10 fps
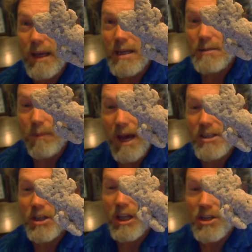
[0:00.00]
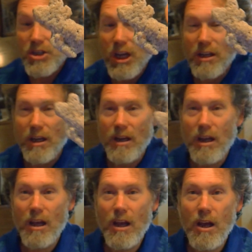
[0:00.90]
it is magically enchanted
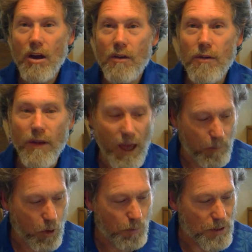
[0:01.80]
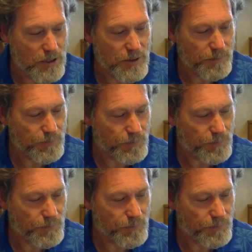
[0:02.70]
for that purpose.